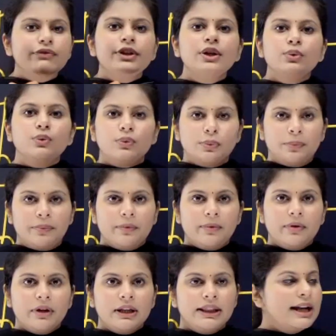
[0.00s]
review.
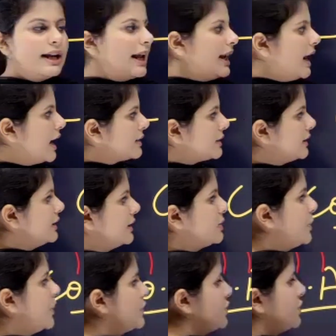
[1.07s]
Then I'll ask this
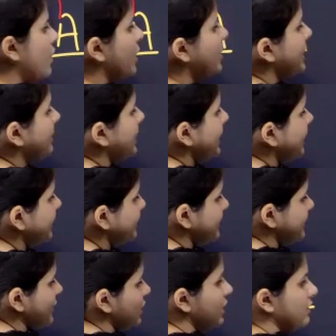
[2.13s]
person or maybe
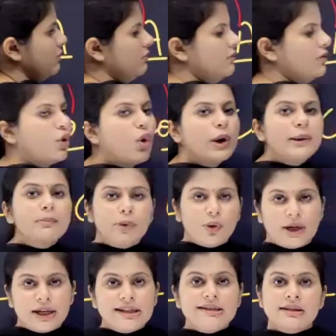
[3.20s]
his
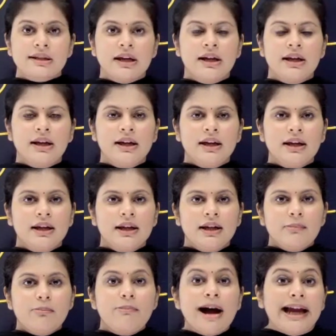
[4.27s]
co-employees
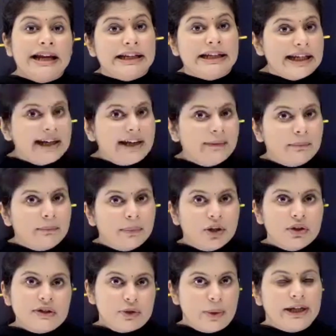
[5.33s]
by name
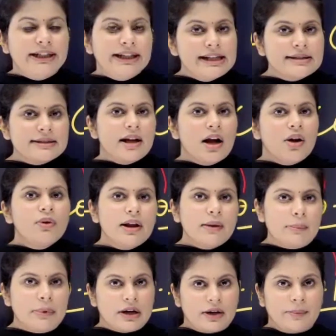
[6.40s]
because 20 is
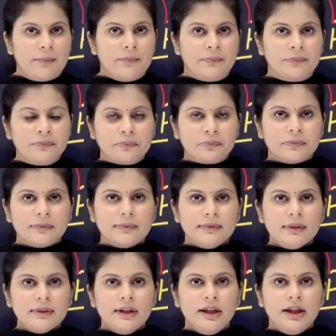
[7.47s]
countable.
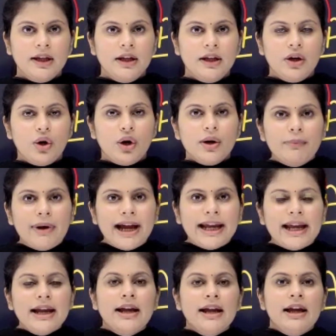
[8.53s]
Or
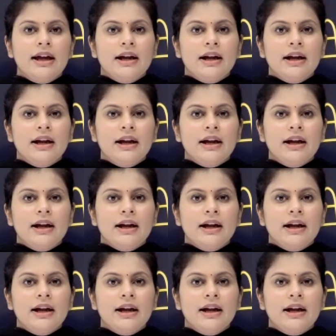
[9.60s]
my